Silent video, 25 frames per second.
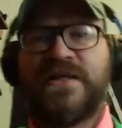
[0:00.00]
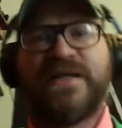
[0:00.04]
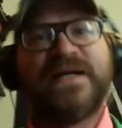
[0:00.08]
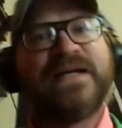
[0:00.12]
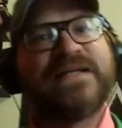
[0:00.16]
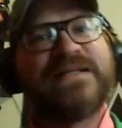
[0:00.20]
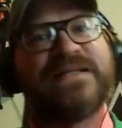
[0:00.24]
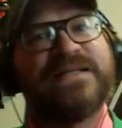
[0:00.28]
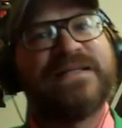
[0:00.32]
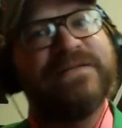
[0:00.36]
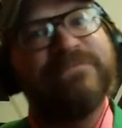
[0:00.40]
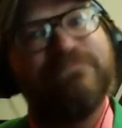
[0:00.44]

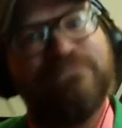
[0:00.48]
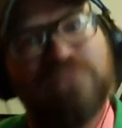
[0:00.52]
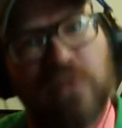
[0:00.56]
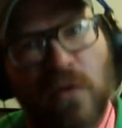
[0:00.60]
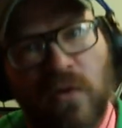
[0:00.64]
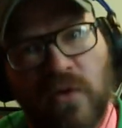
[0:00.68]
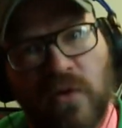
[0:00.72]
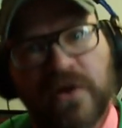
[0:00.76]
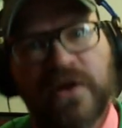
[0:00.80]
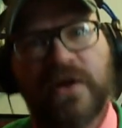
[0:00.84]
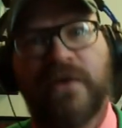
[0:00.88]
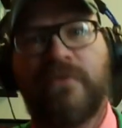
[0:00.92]
That's the
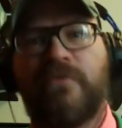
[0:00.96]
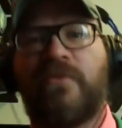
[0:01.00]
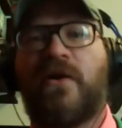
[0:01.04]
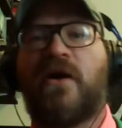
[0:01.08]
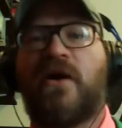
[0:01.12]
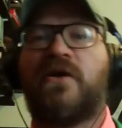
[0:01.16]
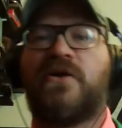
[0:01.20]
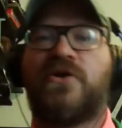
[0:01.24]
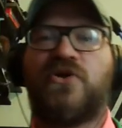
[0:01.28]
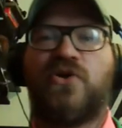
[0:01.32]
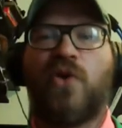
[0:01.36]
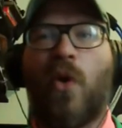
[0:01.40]
important
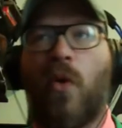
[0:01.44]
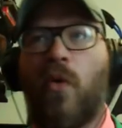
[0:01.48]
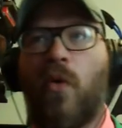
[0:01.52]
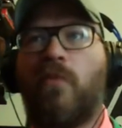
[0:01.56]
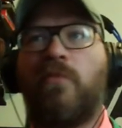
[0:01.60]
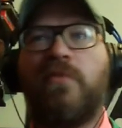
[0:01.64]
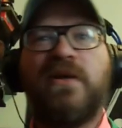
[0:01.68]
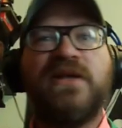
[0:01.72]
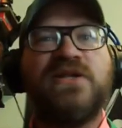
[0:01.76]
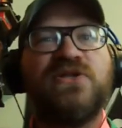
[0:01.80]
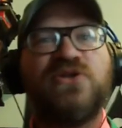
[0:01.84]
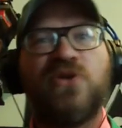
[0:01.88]
part.
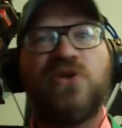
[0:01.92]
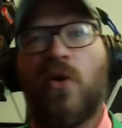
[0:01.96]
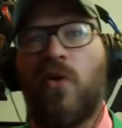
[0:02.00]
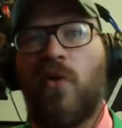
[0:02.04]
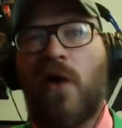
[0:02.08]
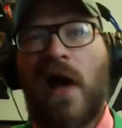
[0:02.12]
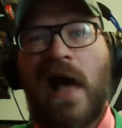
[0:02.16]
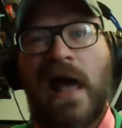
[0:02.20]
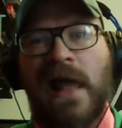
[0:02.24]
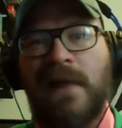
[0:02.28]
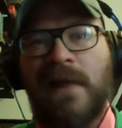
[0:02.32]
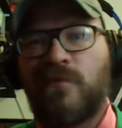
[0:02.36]
Don't be so
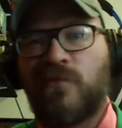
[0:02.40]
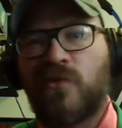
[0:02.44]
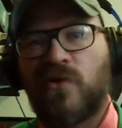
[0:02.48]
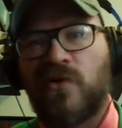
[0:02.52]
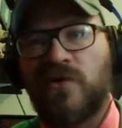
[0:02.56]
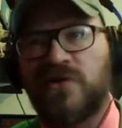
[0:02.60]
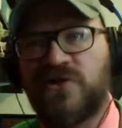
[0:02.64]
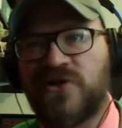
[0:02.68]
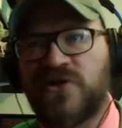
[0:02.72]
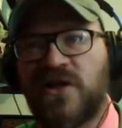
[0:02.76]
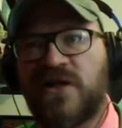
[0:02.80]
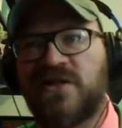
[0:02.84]
hyper
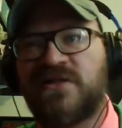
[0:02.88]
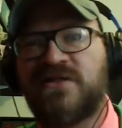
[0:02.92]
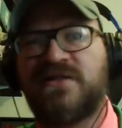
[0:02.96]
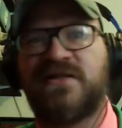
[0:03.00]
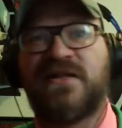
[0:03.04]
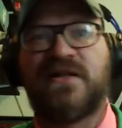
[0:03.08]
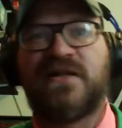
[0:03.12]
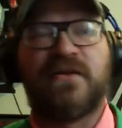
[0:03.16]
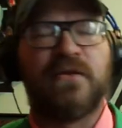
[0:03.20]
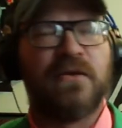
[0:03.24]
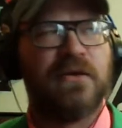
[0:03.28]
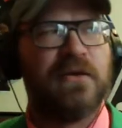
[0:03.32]

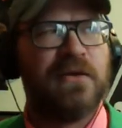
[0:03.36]
adjusted.